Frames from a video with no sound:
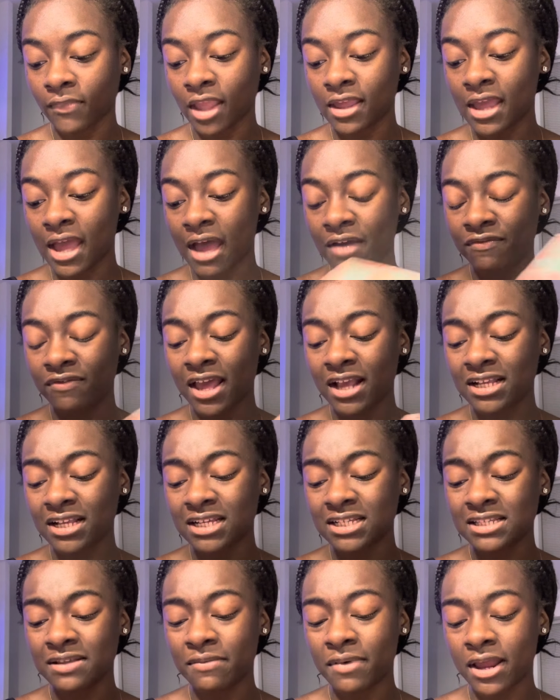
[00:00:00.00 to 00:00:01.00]
yeah, I feel like
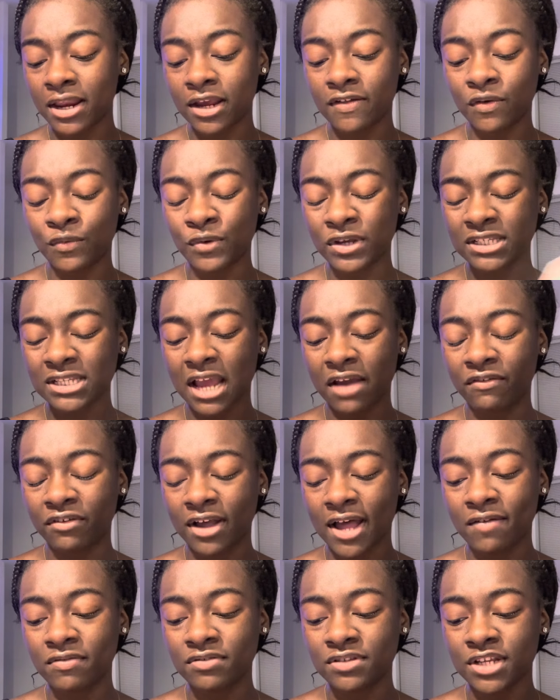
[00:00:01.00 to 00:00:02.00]
there's somebody here that wants to have a
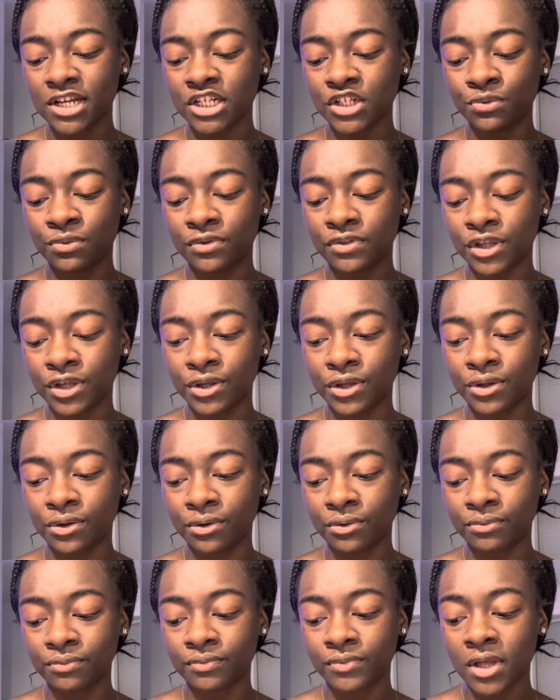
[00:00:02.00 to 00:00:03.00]
conversation with
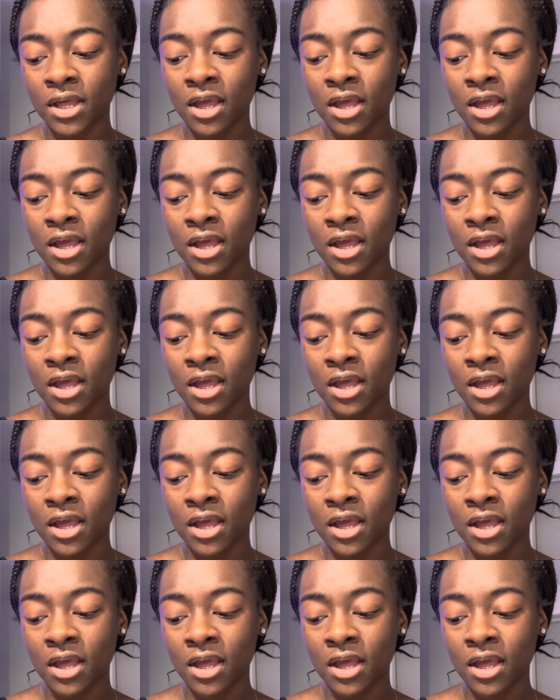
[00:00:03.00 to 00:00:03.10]
you.